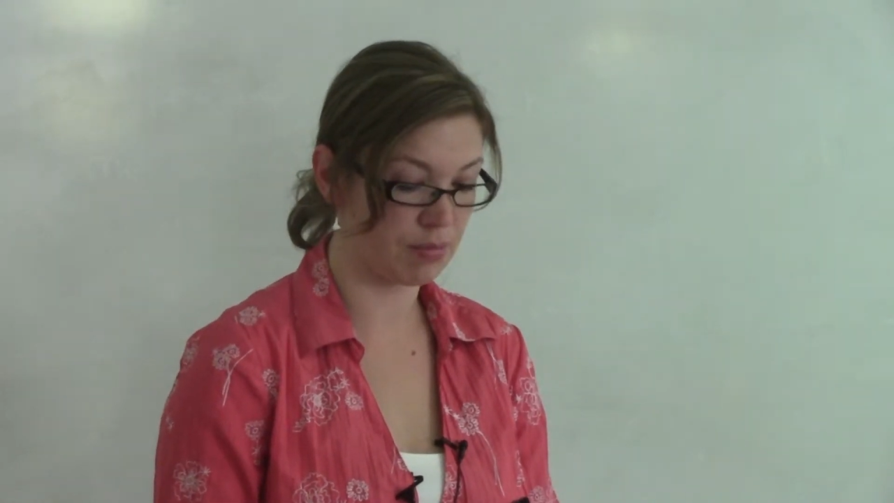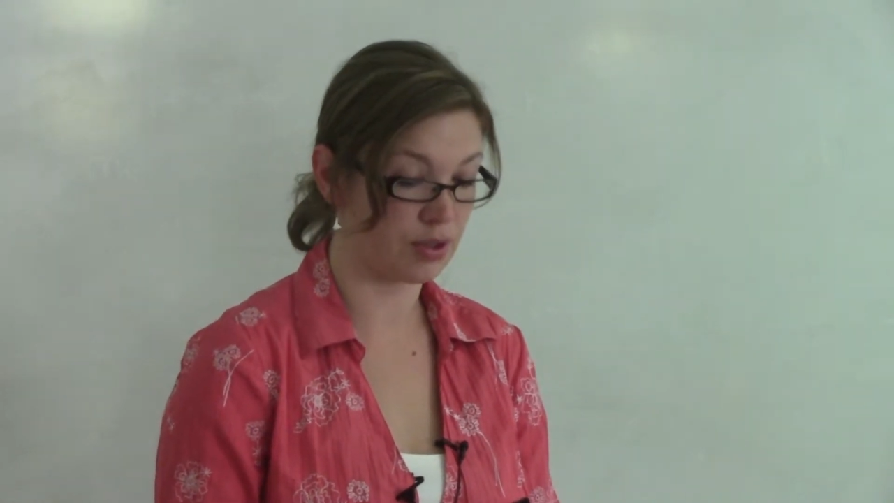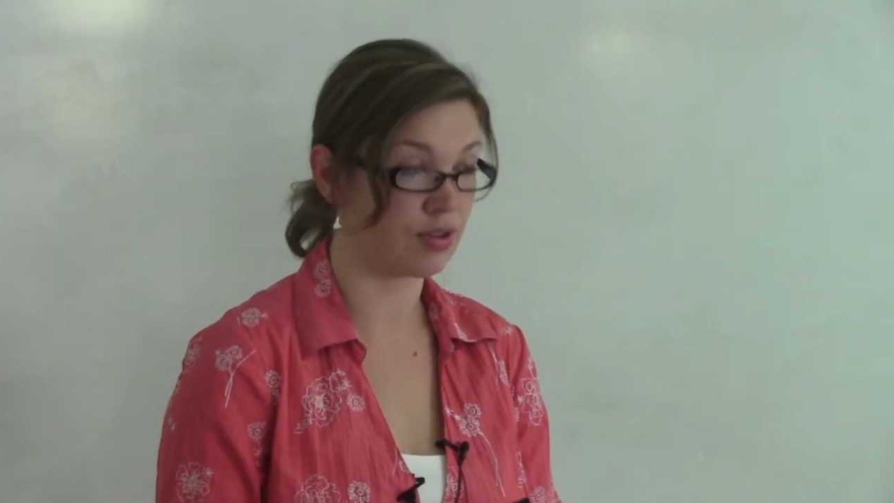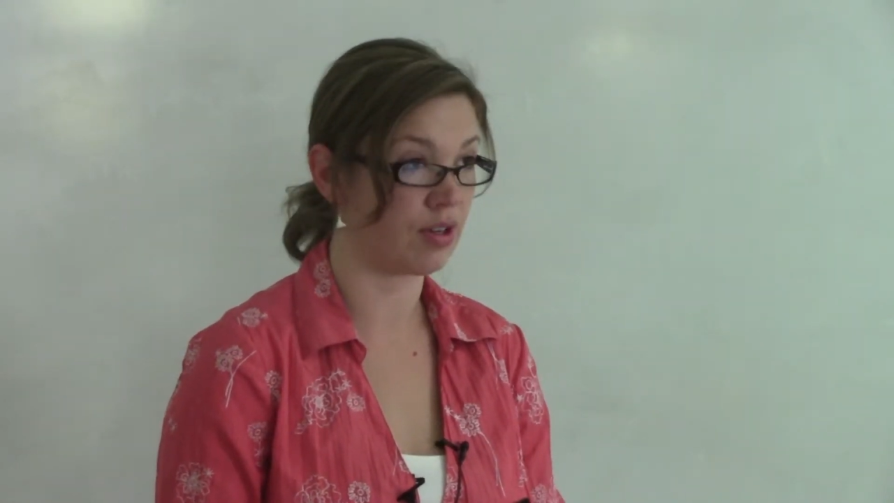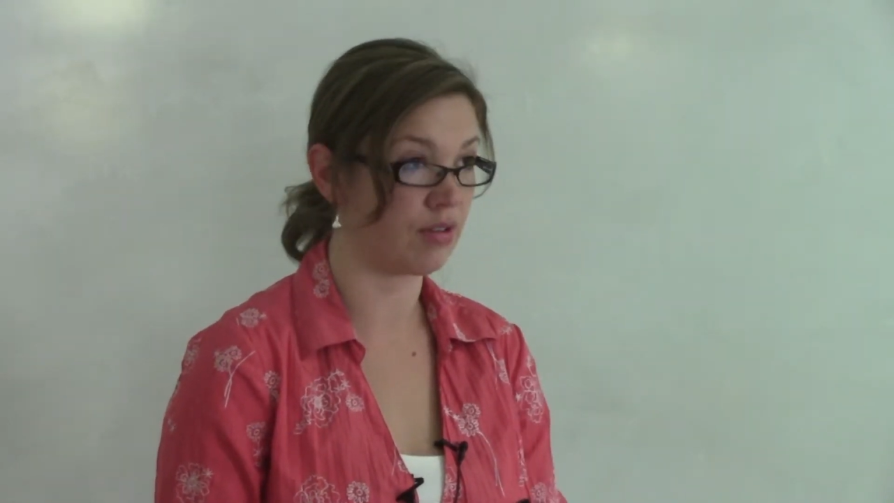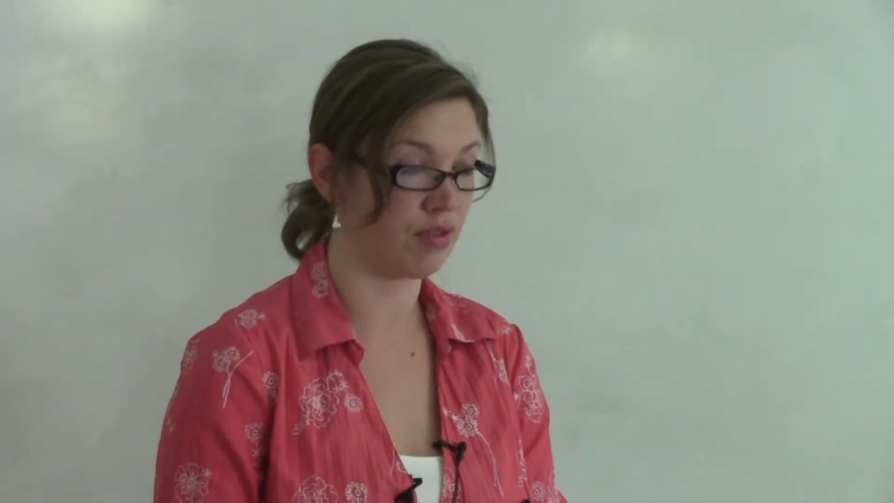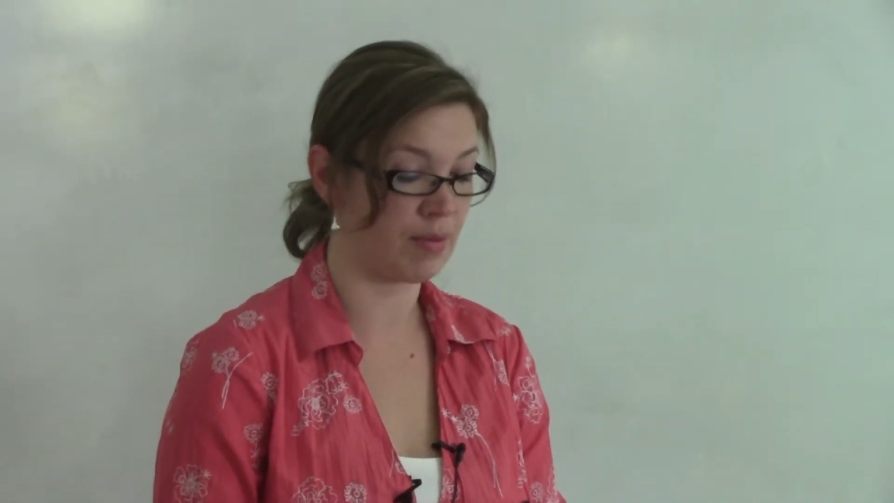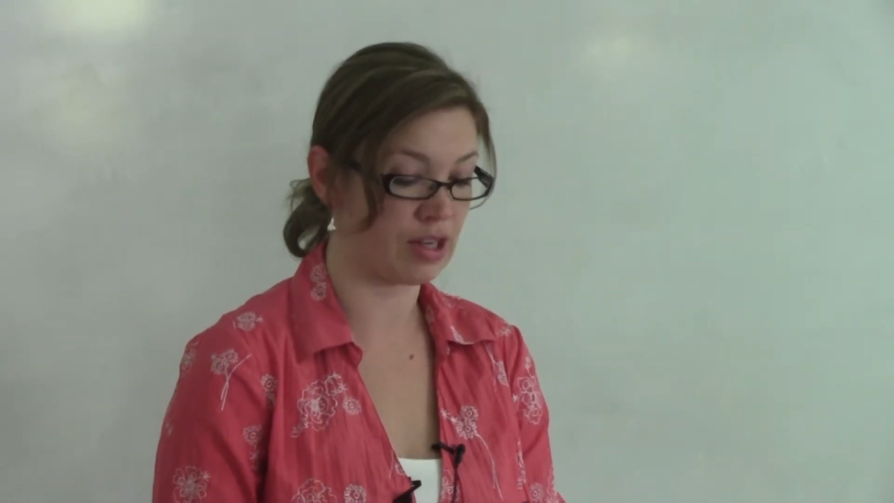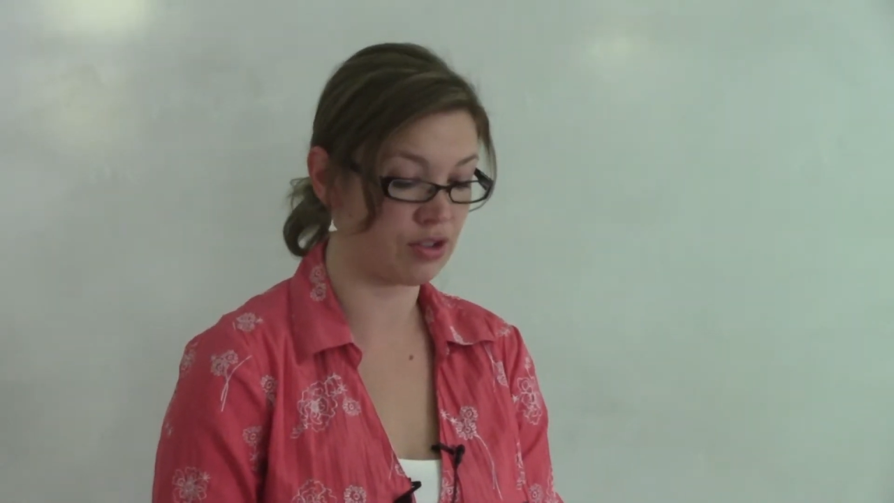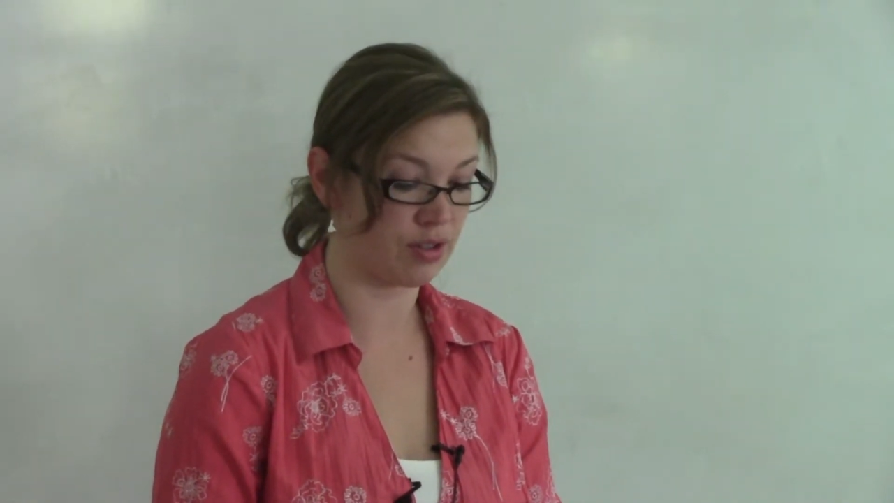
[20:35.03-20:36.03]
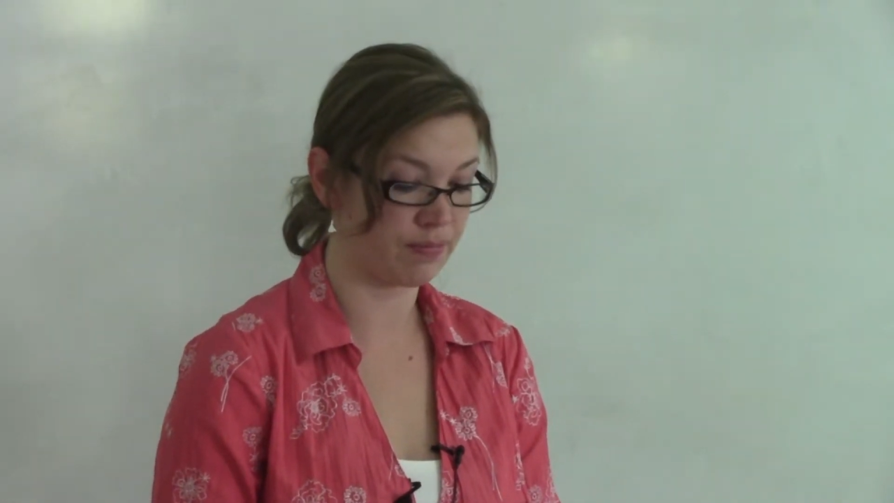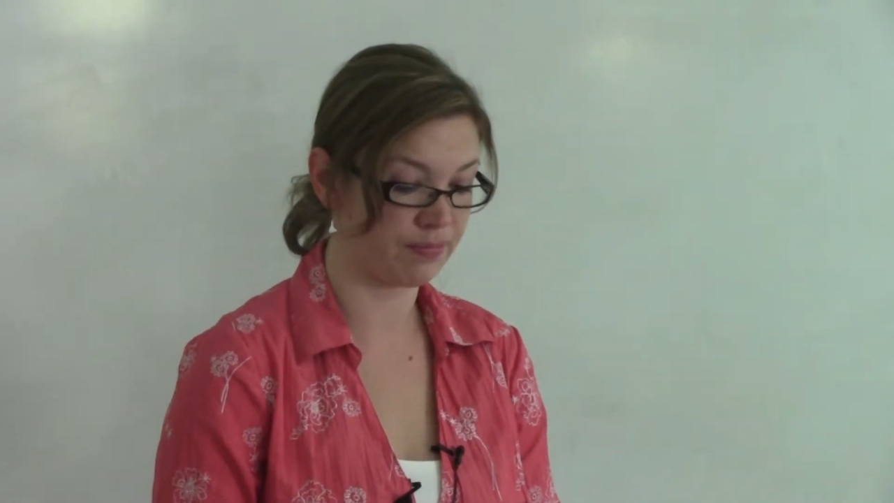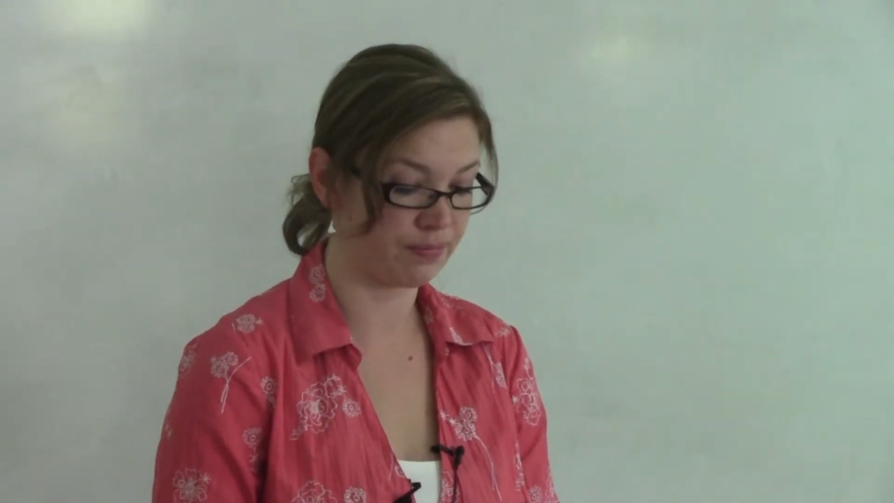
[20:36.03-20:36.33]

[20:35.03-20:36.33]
personal information.